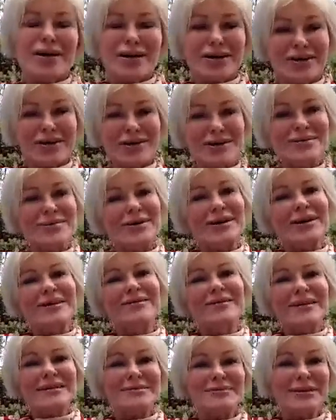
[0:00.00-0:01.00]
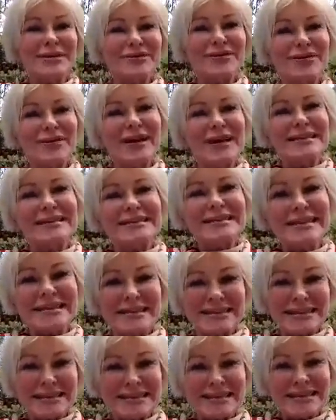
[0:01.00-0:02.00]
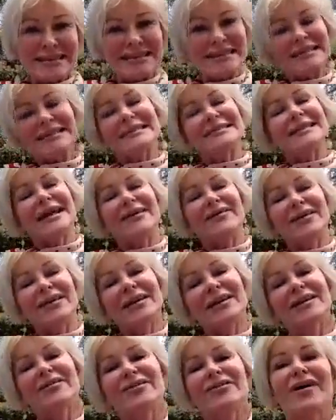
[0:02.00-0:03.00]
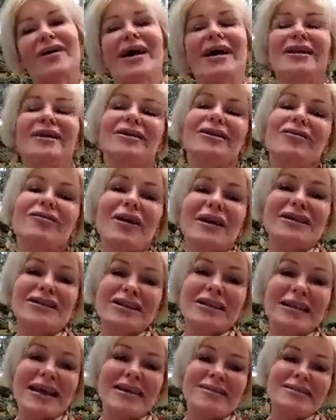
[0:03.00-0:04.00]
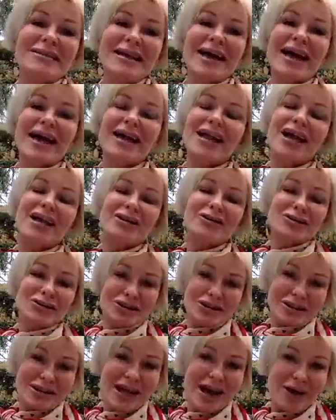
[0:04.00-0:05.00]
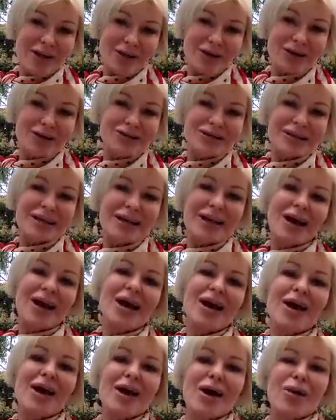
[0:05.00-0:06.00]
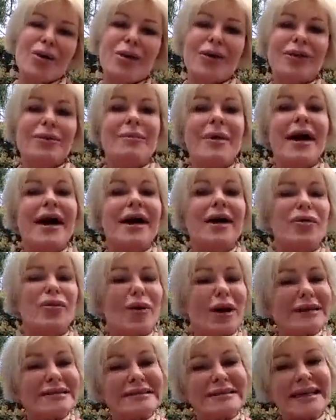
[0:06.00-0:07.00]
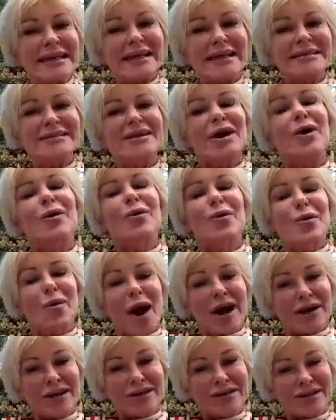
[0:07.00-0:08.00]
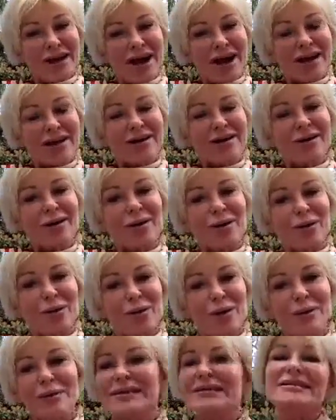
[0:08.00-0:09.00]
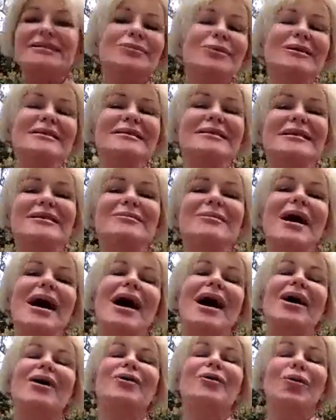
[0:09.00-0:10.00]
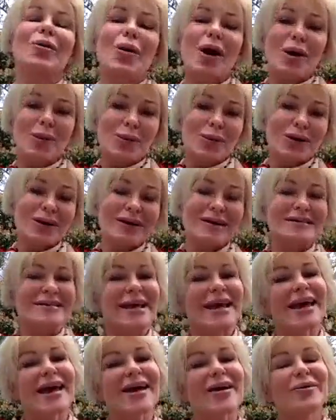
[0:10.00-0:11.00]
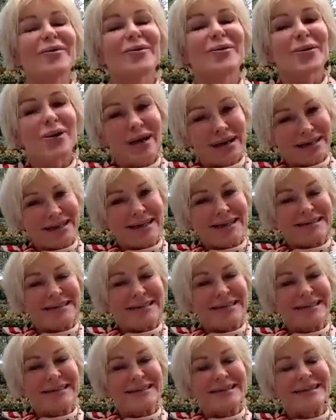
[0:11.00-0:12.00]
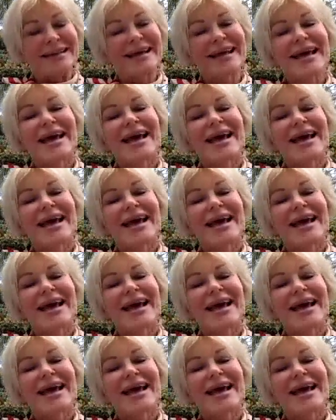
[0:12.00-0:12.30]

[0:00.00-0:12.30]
Good morning, Facebook friends. This is Dee-Dee Devon of Divine Intervention Lifestyle and Nutrition Health Coaching with my Wednesdays Walk Your Talk, Women's Wisdom on what works and what doesn't.